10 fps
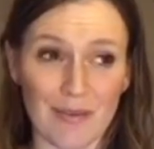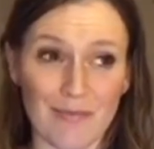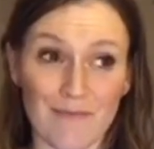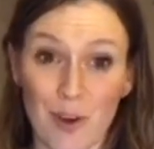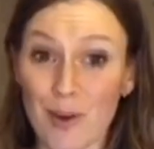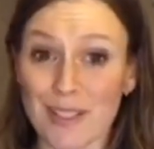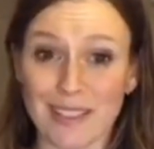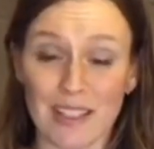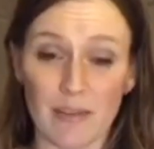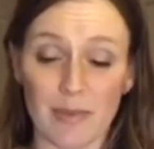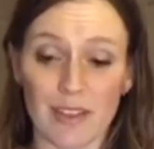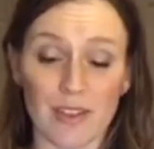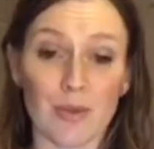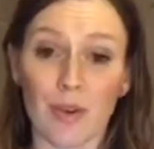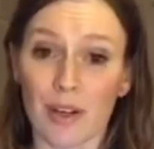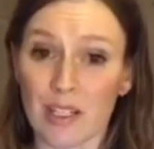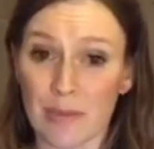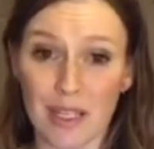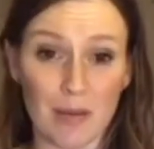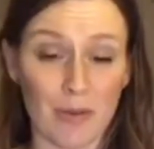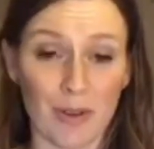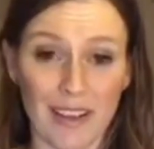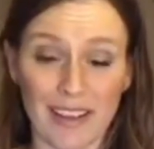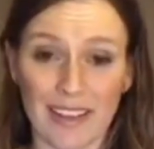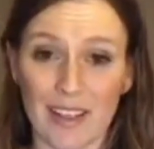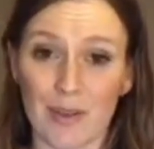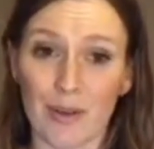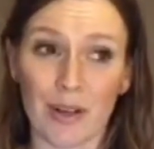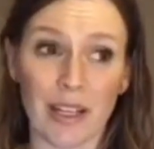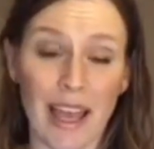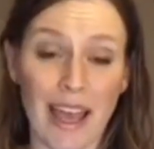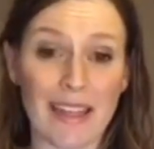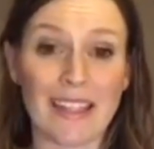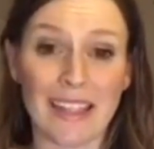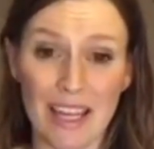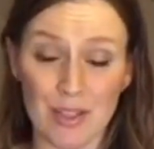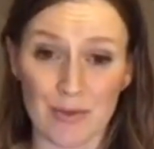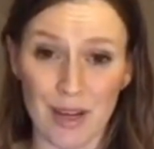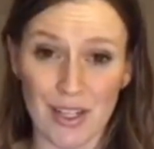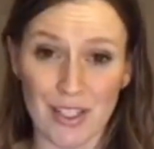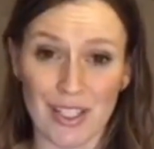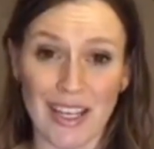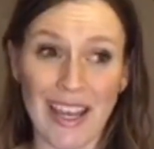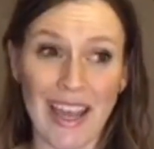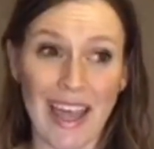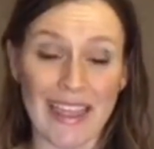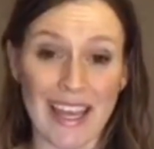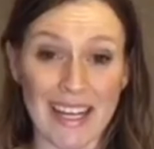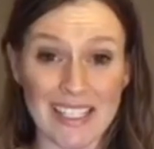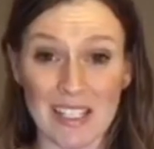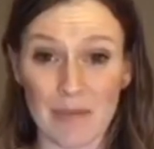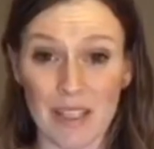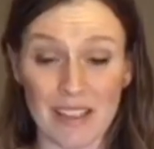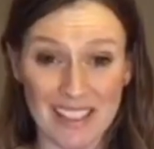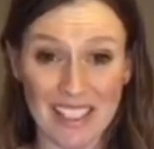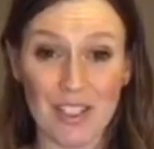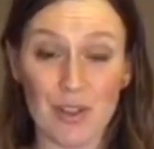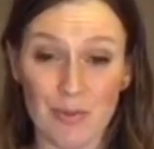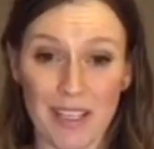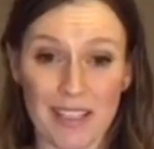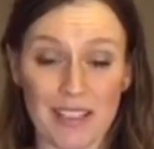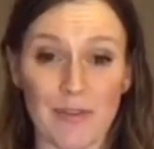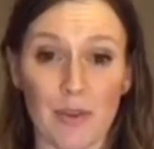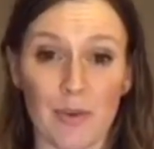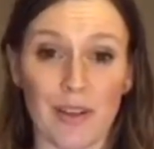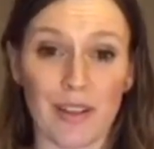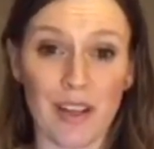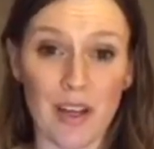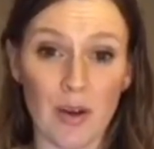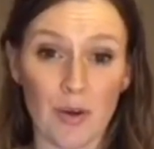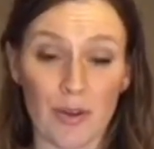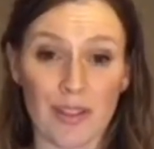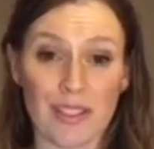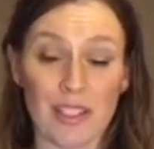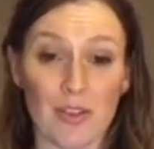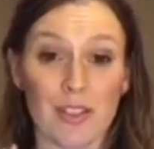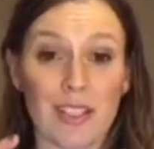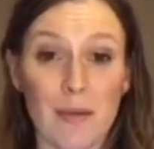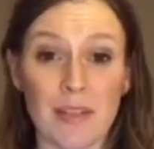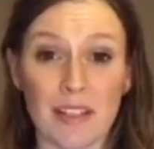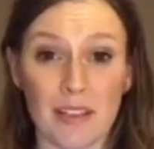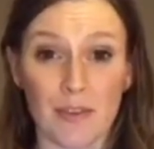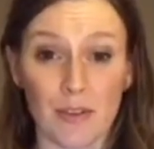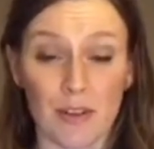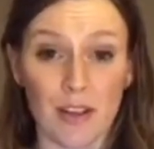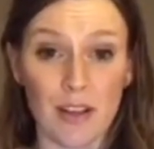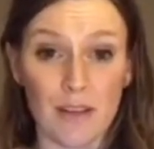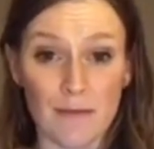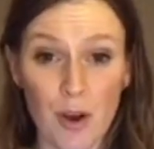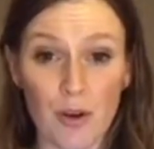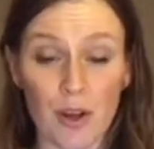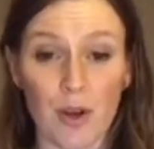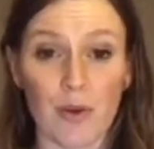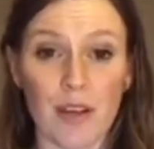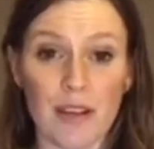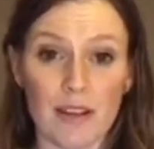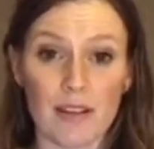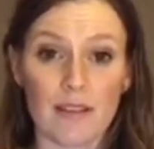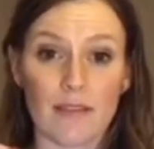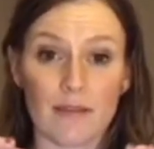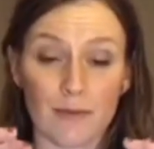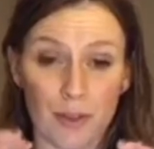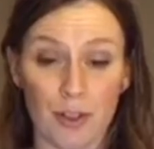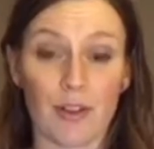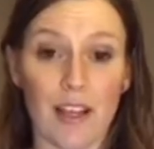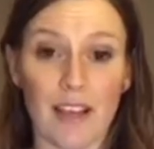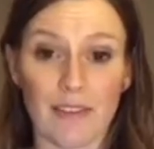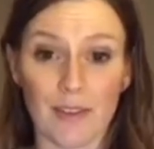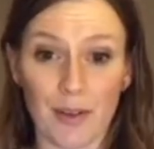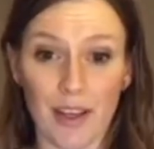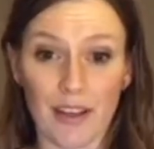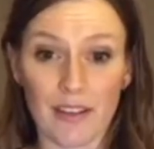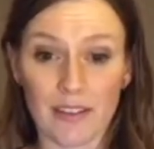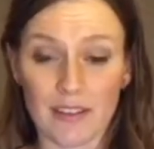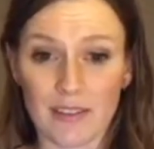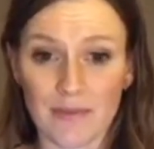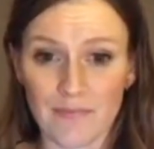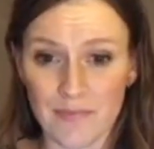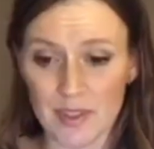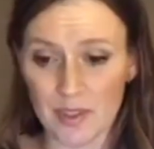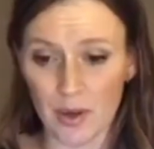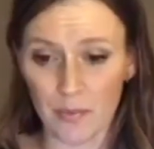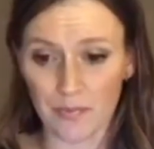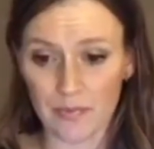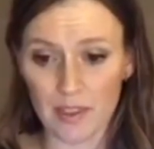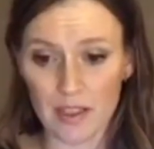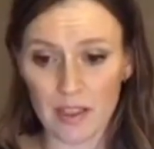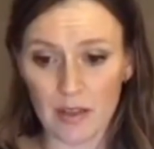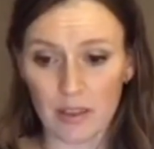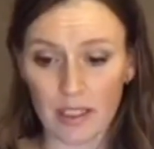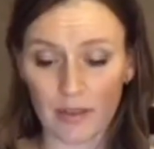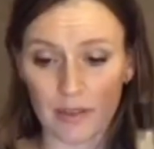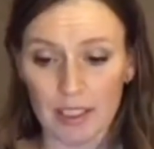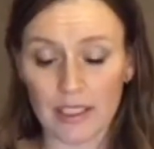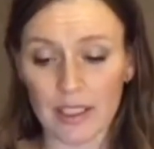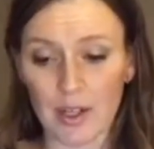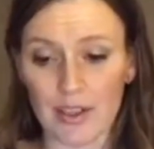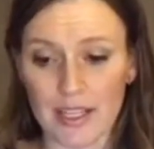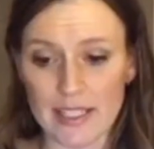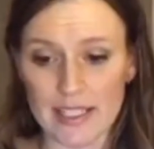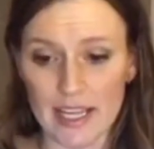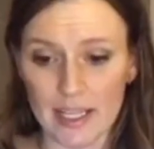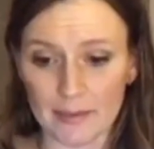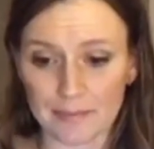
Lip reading: focus in life, because you are going to become more like that. You are going to head in that direction, and that is going to be the centerpiece, if you would, or the center subject of your photo for your life, okay? So get really clear on that today,